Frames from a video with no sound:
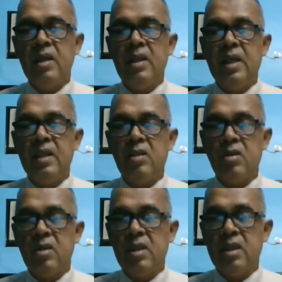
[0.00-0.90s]
there is
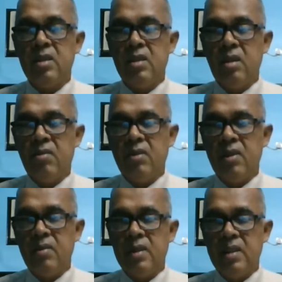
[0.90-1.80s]
shortage of
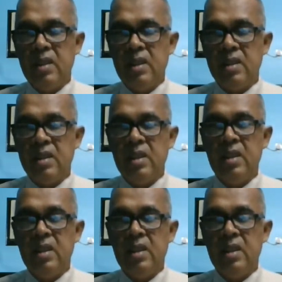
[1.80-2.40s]
pharmacists